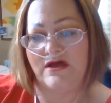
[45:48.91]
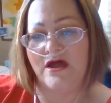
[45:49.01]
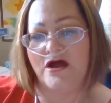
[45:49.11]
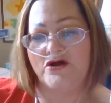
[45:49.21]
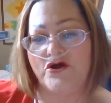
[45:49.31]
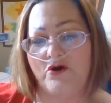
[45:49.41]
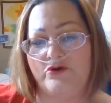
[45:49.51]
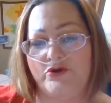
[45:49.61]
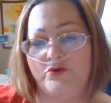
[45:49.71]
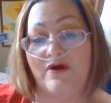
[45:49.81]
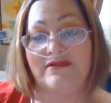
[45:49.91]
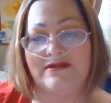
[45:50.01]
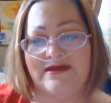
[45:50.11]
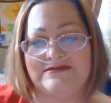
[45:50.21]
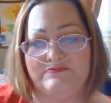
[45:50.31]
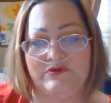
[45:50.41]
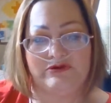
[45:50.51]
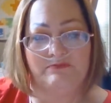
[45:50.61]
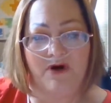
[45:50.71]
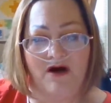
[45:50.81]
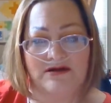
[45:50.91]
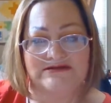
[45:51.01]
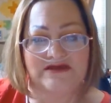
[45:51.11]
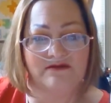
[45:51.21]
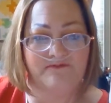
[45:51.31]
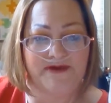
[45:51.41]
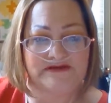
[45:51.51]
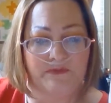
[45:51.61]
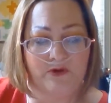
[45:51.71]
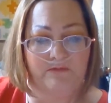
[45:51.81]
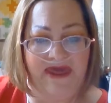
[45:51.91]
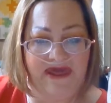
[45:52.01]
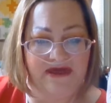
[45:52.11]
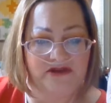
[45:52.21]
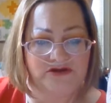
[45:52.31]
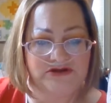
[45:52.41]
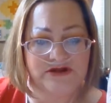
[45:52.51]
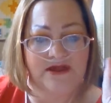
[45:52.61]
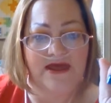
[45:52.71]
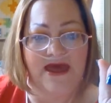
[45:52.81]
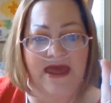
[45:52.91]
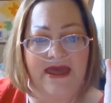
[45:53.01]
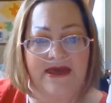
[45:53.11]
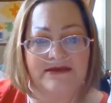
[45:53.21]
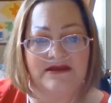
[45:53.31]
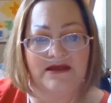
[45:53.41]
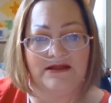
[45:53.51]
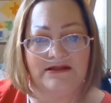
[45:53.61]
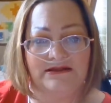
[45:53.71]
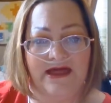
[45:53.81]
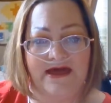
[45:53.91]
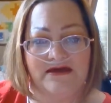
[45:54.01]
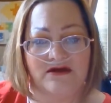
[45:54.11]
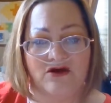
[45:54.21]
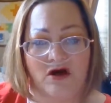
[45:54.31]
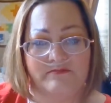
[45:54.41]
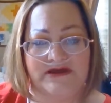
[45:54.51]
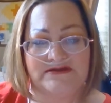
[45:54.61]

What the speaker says: Go to Lynette's Beauty Box Facebook page and like, comment,